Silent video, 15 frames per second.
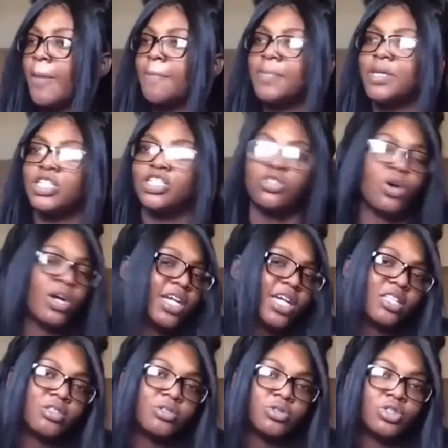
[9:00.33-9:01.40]
But, you know,
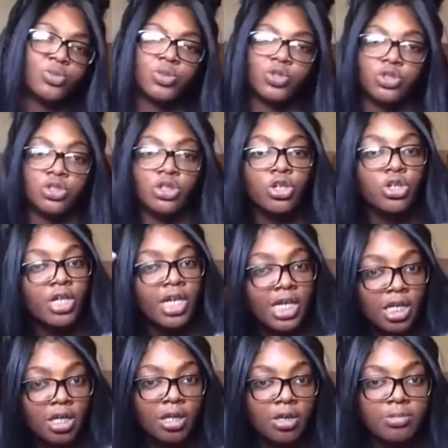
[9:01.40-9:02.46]
R.Kelly was boosting her
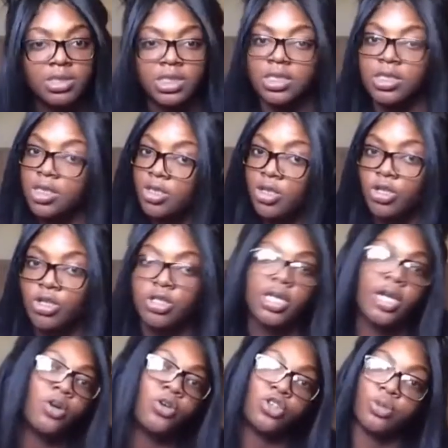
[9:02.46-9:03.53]
head up, telling her,
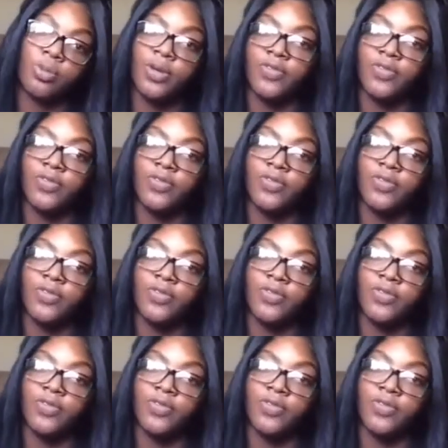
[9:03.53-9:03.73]
like, oh, you're my